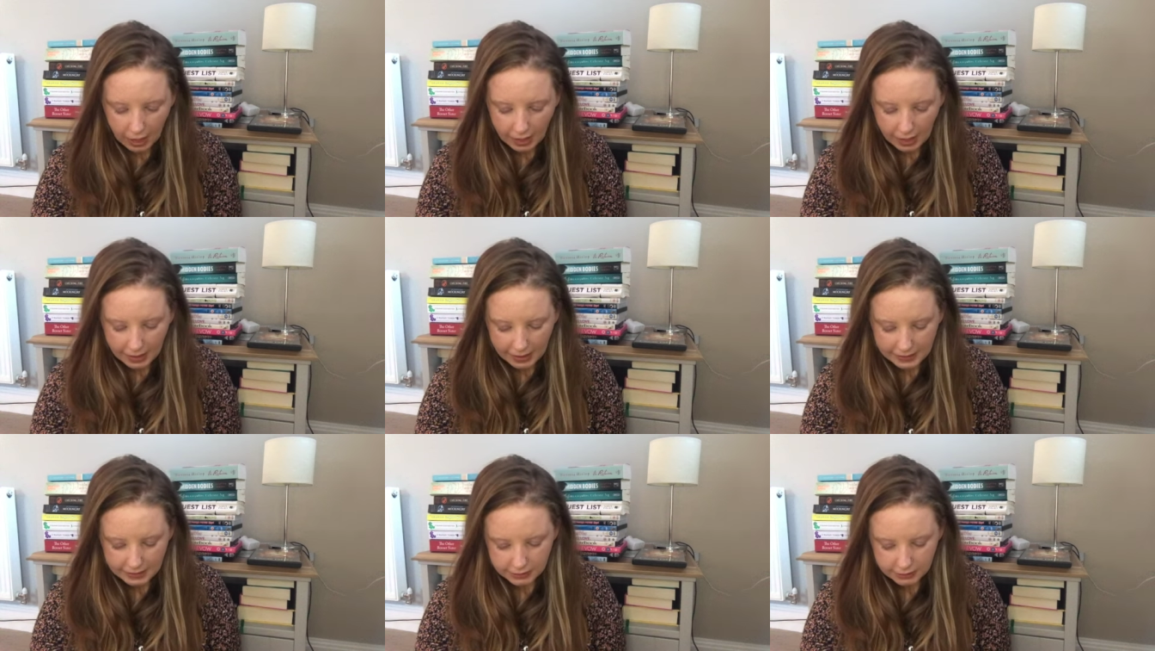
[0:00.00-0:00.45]

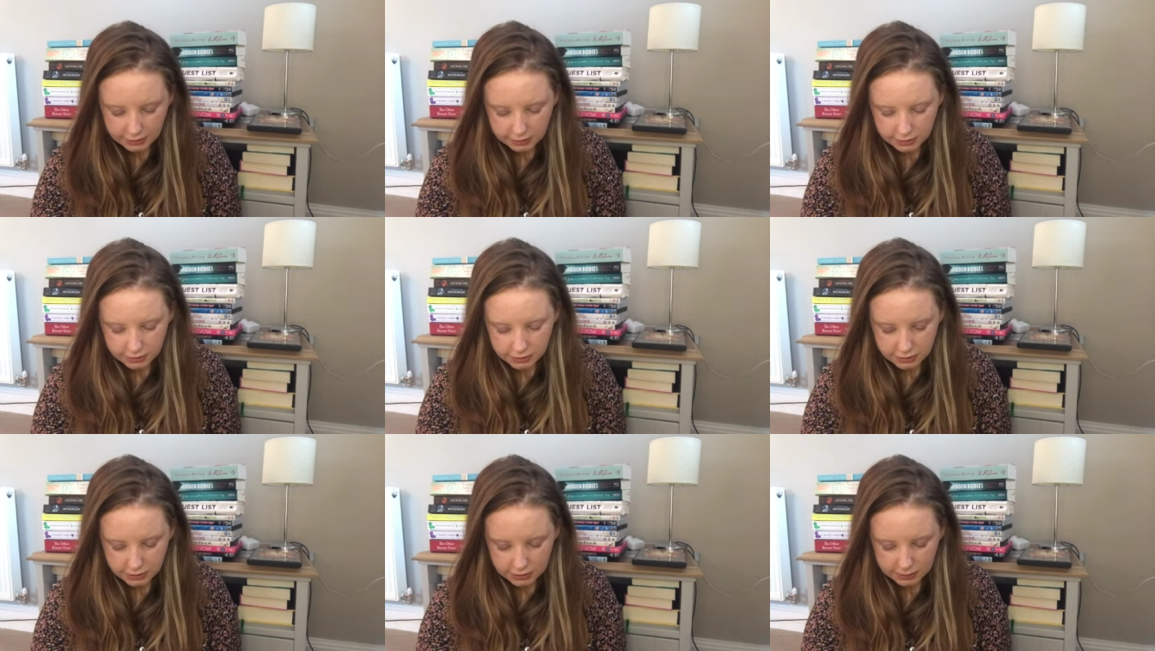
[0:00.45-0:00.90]
and who
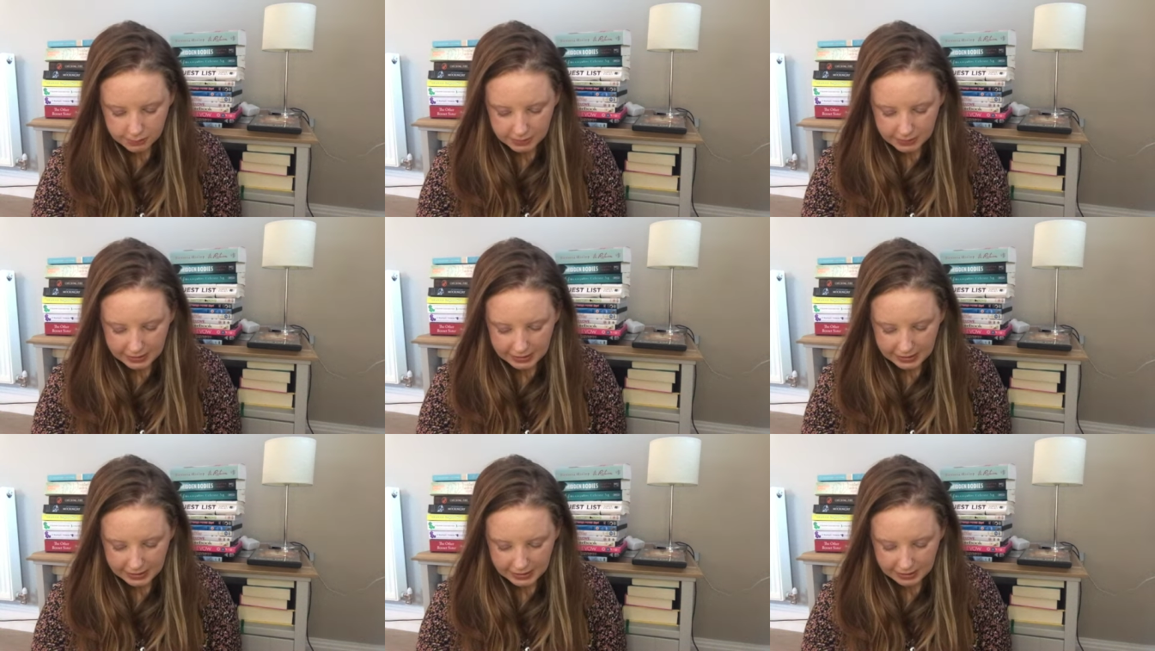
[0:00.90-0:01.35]
should you
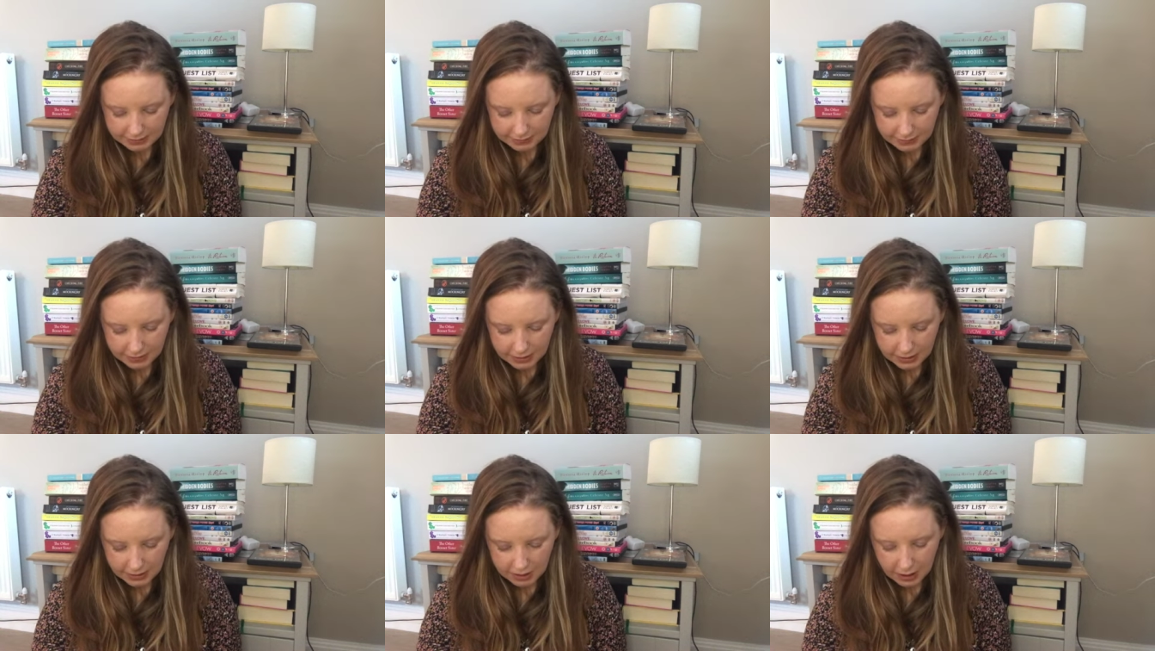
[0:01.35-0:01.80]
believe
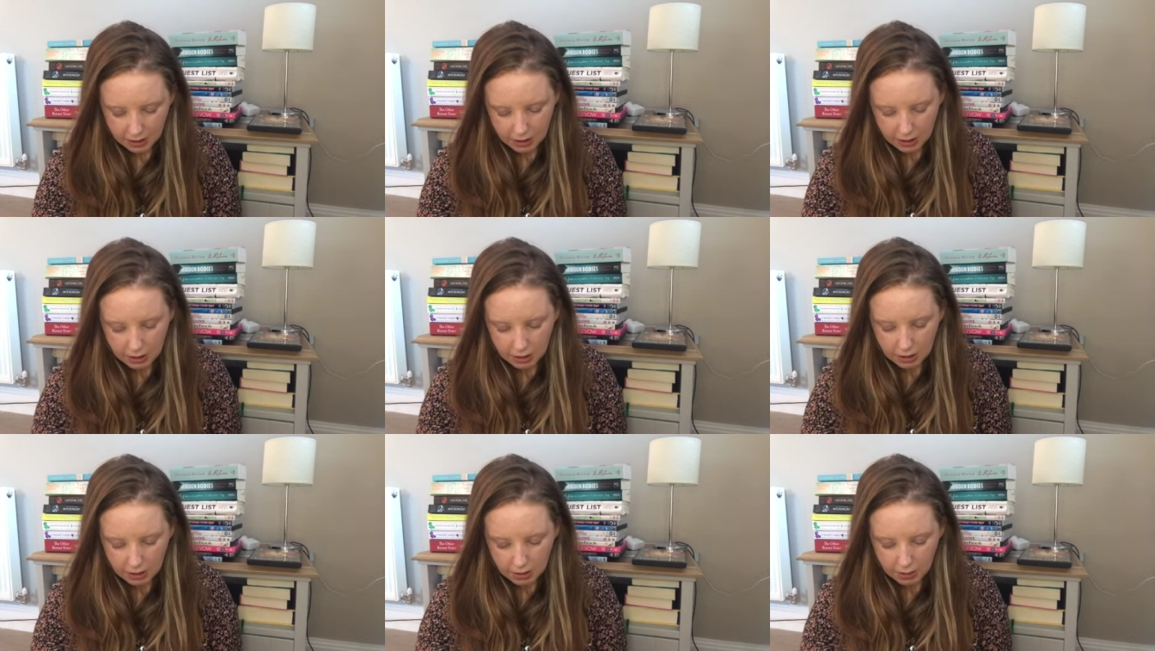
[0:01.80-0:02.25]

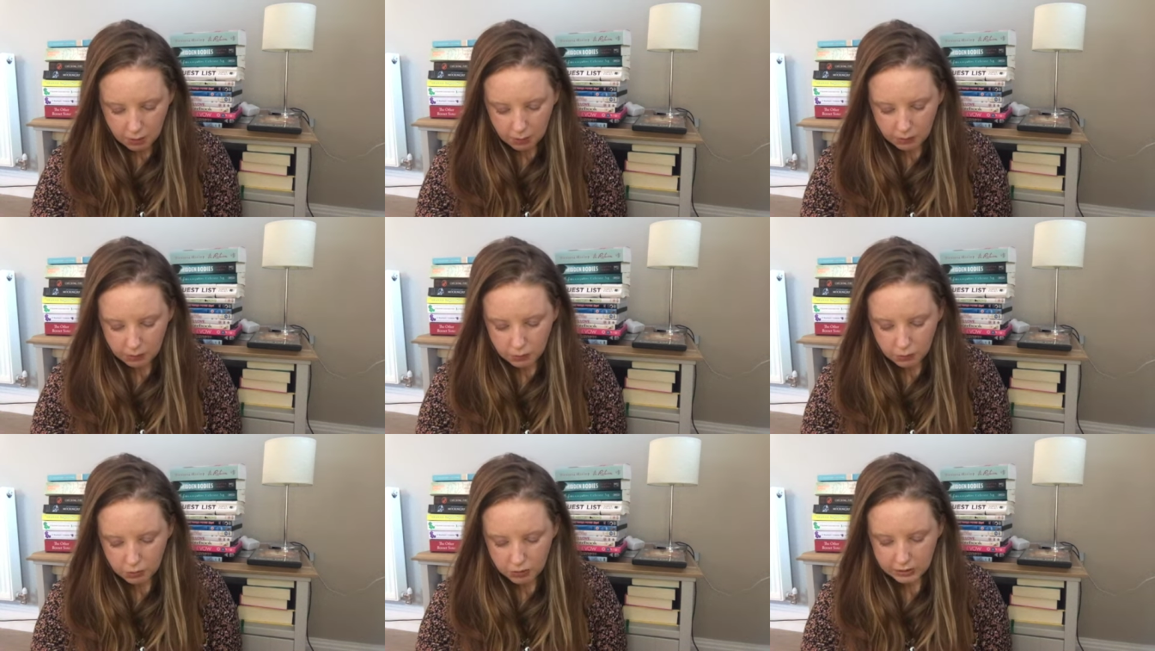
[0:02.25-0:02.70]

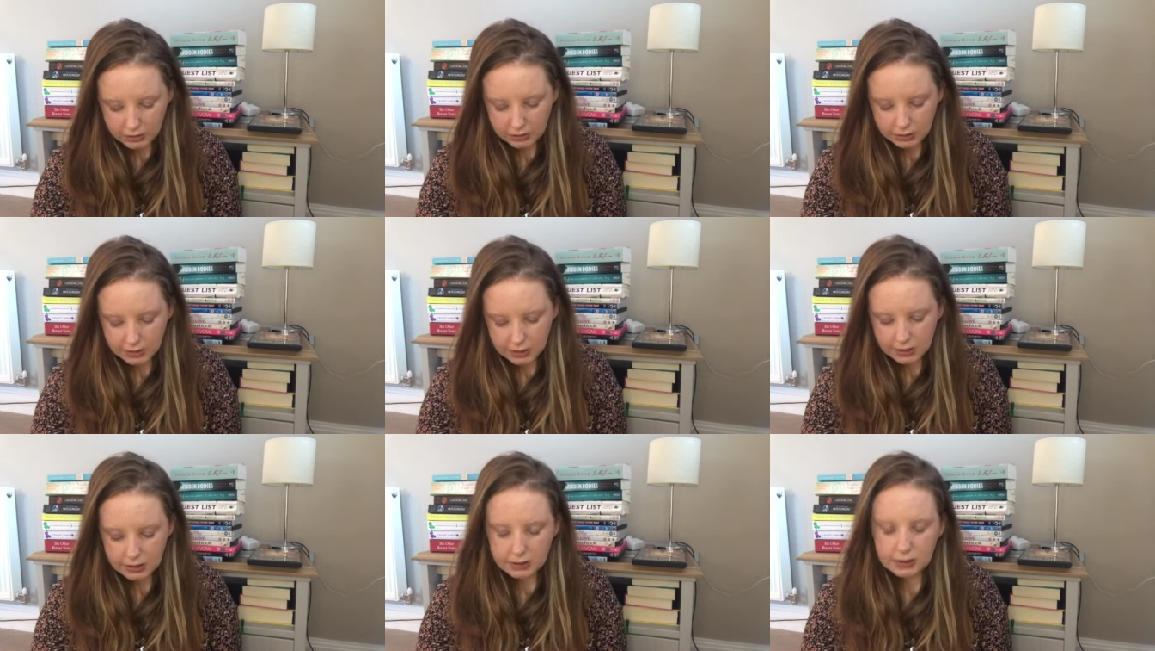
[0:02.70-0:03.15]
when one
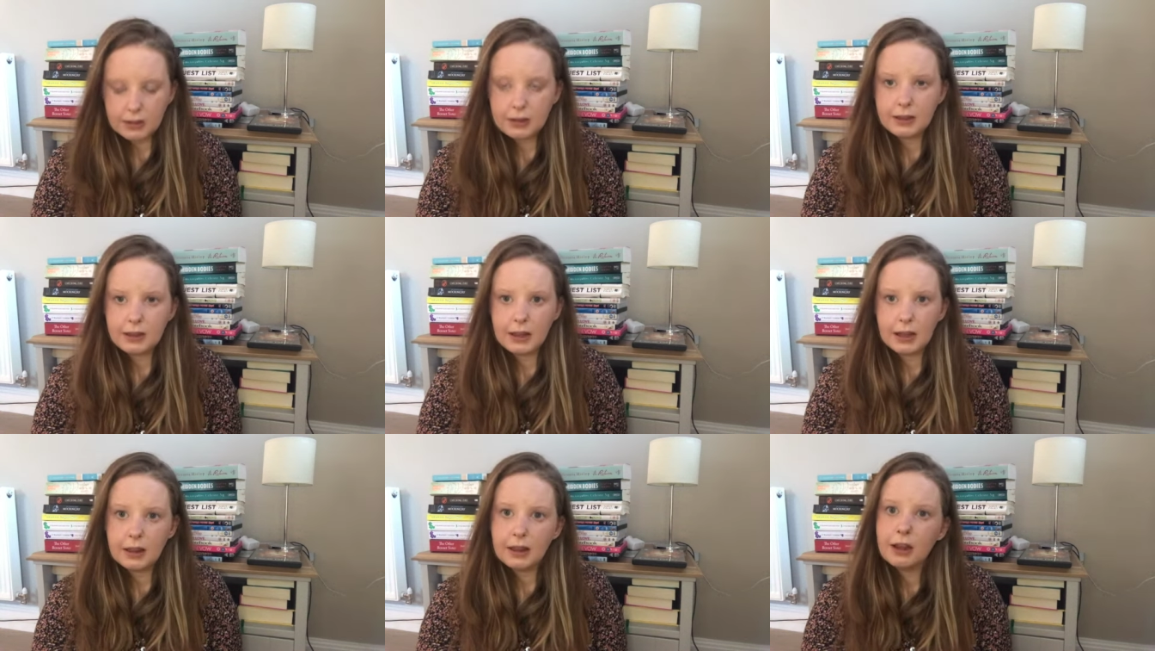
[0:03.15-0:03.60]
accuses
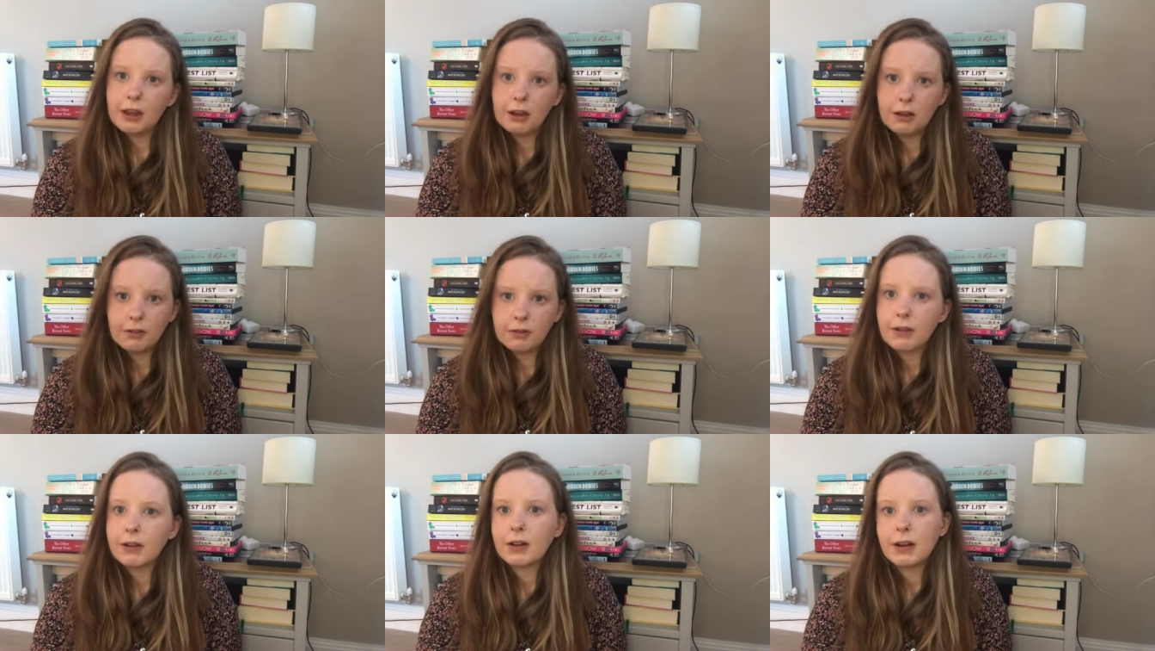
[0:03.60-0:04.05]
the other
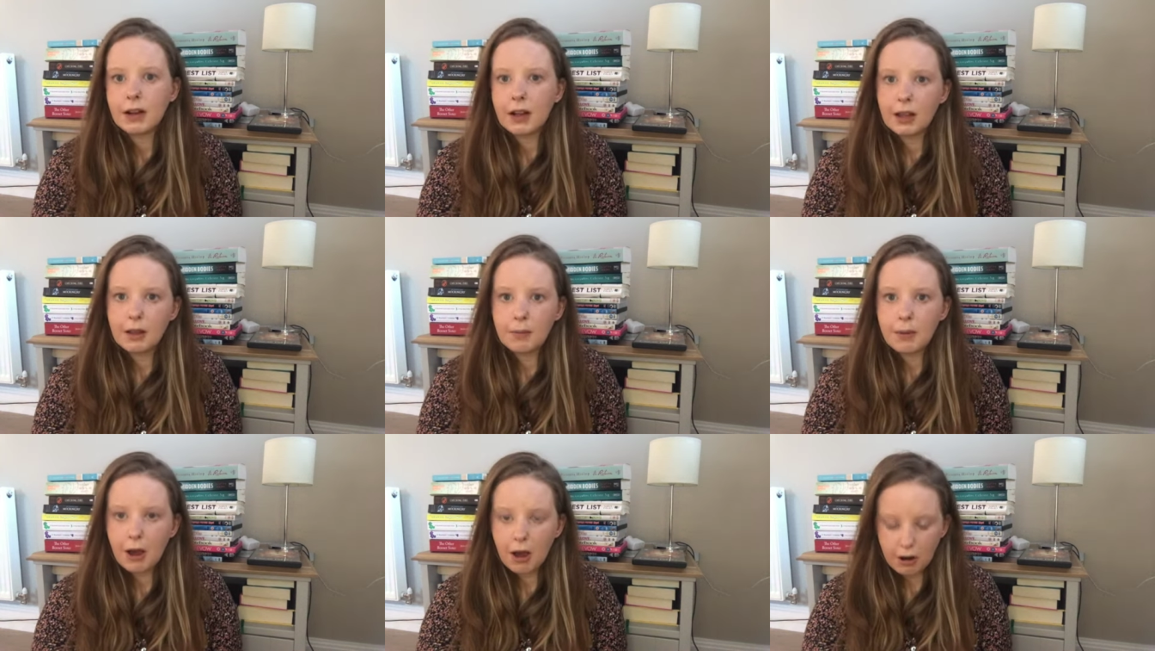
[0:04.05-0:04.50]
of an
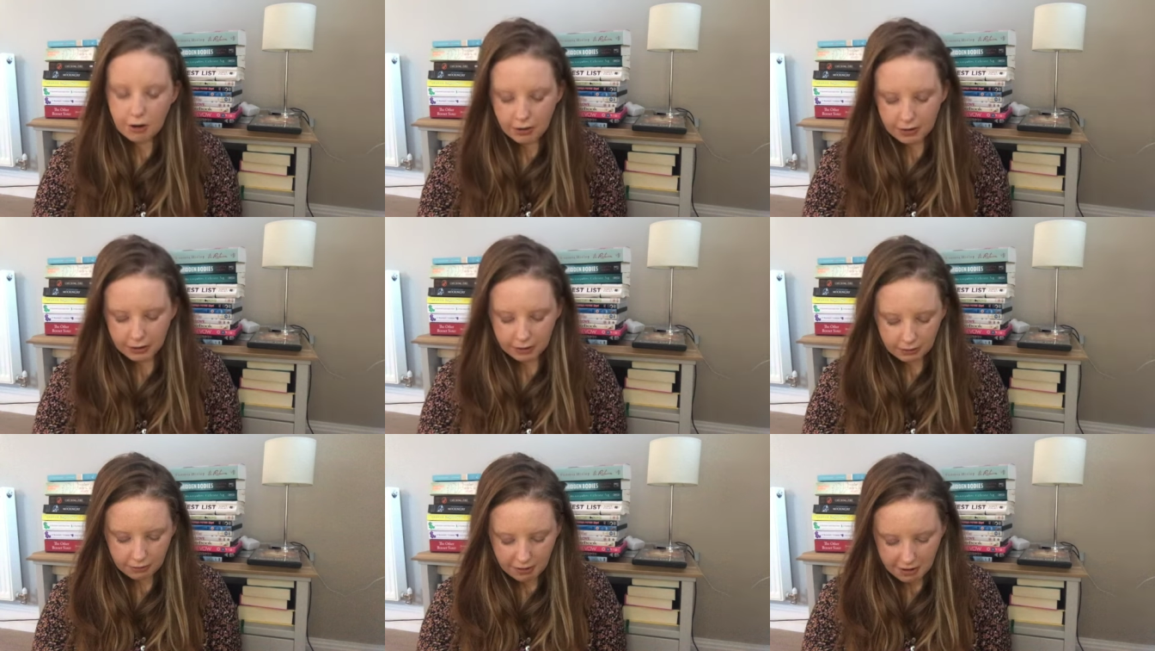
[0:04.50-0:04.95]

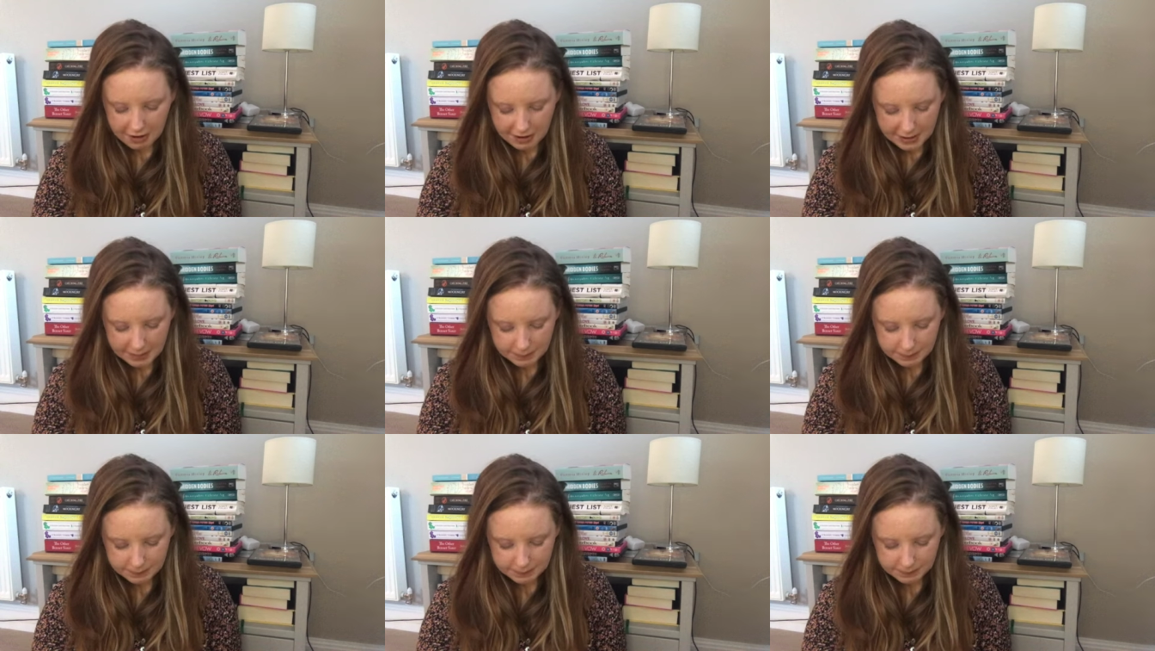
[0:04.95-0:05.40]
abhorrent
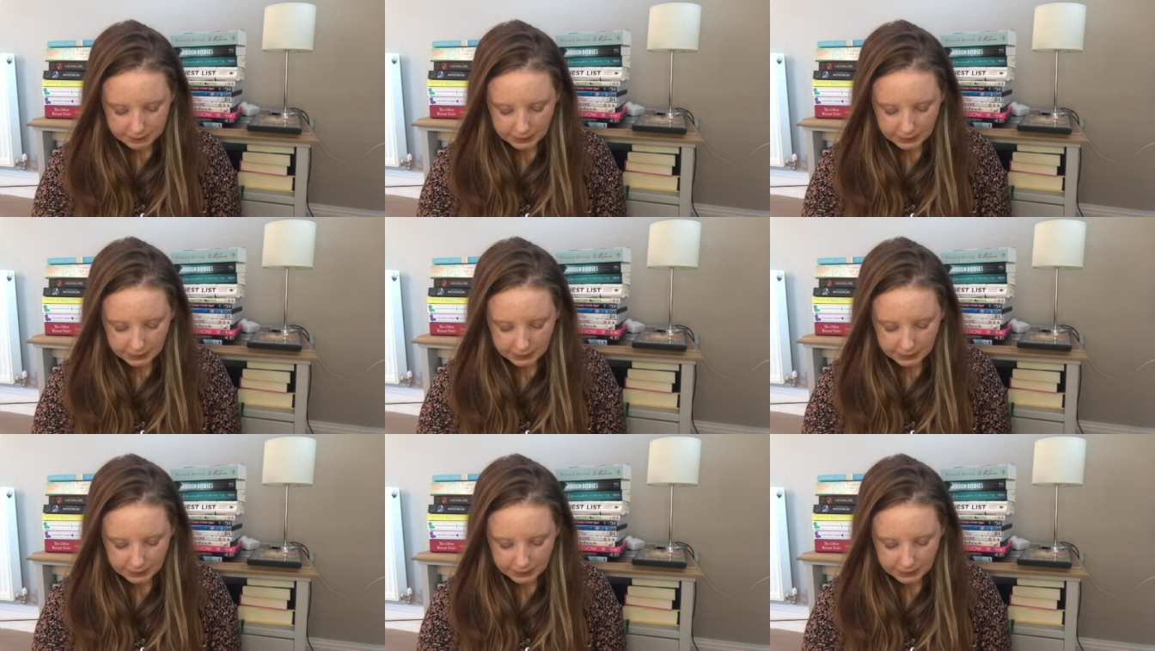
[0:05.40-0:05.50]
crime?